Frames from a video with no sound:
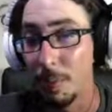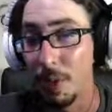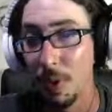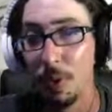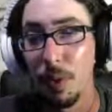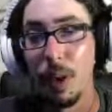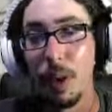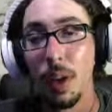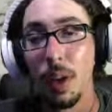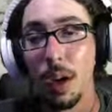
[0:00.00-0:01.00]
though.
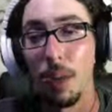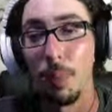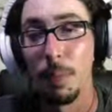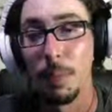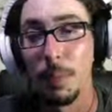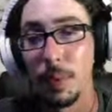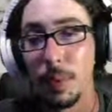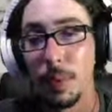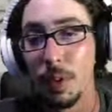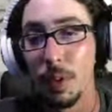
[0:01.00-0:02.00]

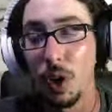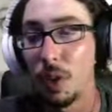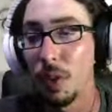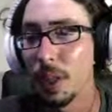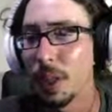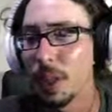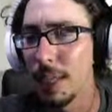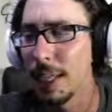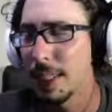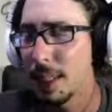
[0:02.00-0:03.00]
Currently there's
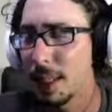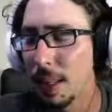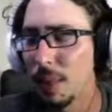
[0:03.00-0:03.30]
18 levels